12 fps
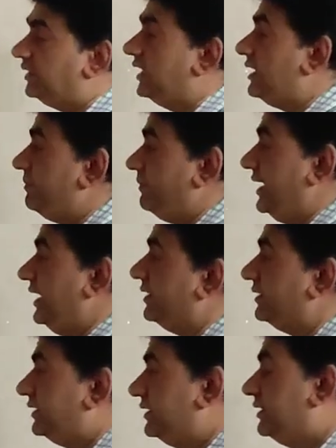I'll
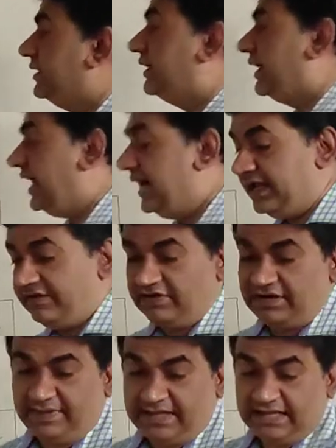repeat. Heading
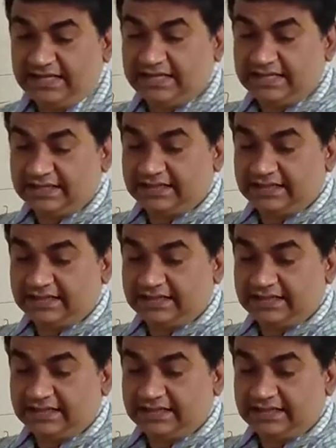will be